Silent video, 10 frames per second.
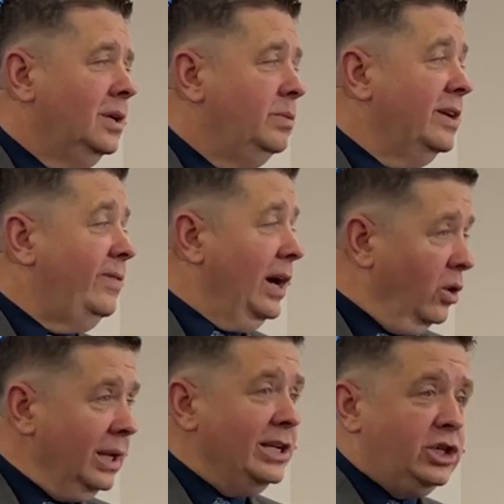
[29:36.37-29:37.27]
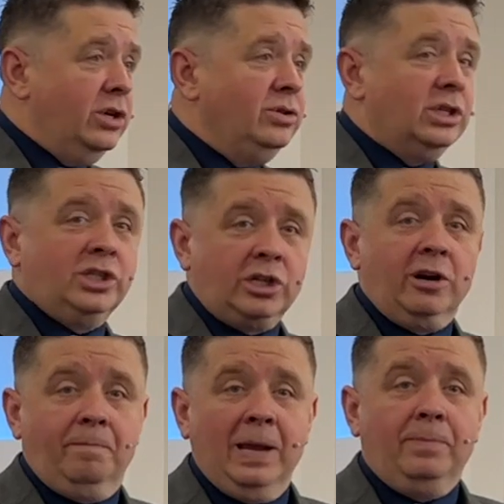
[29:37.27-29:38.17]
But if he only chooses
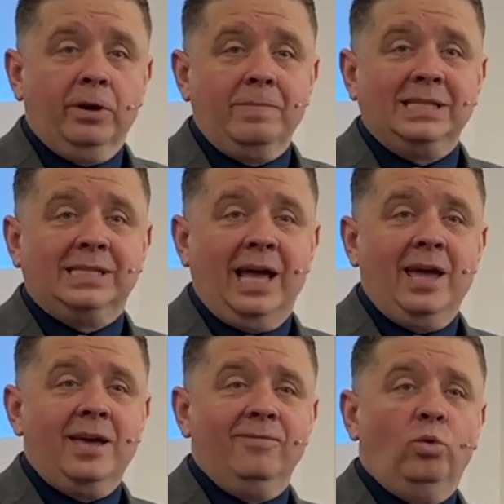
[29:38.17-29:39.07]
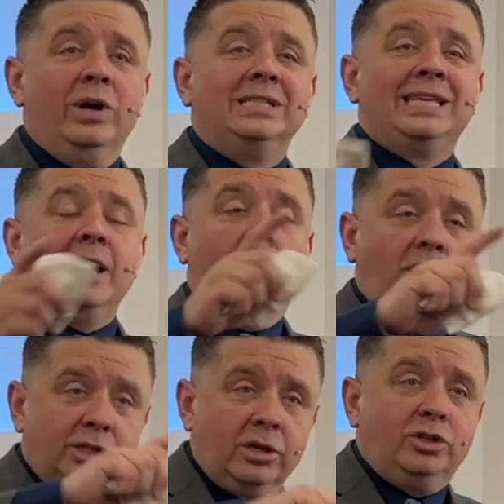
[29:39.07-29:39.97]
certain people to be saved, what is he
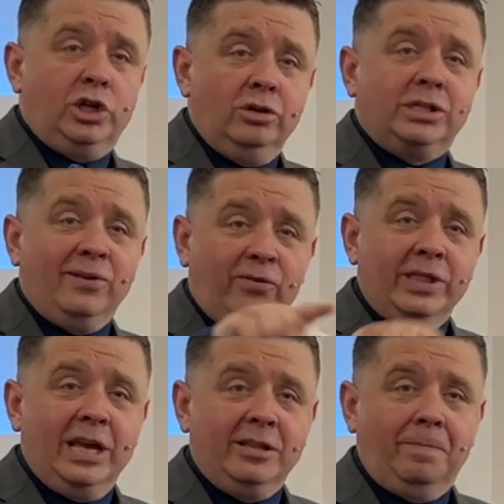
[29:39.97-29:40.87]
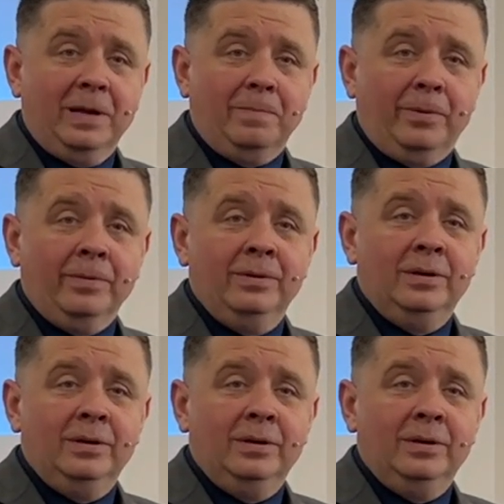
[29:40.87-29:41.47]
also choosing for the other people?